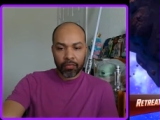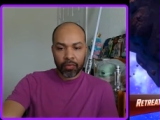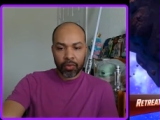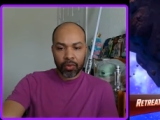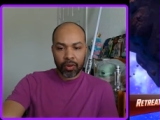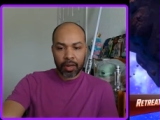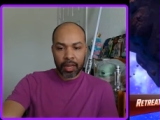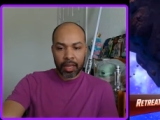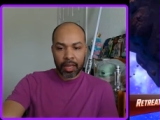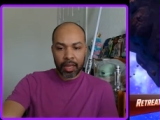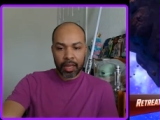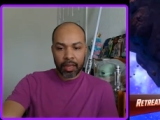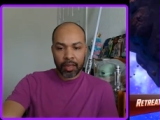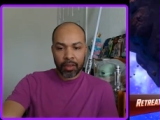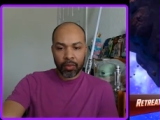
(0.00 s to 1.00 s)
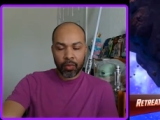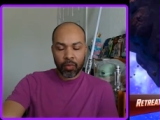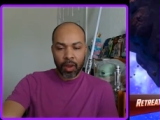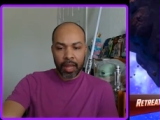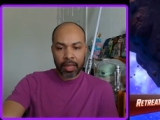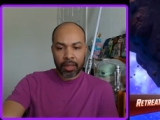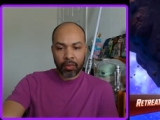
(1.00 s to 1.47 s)
for a
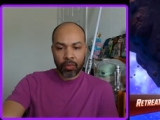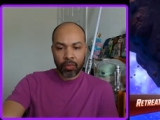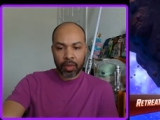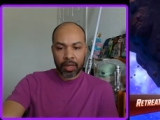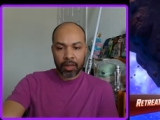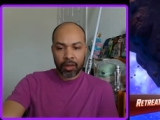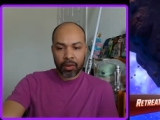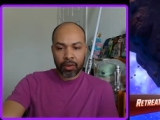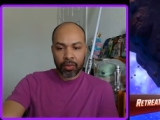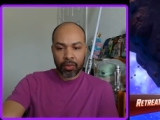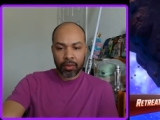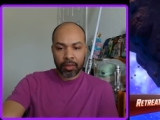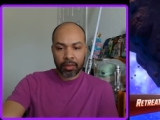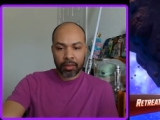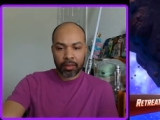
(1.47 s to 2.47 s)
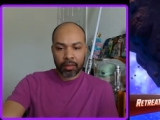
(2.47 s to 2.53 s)
White Widow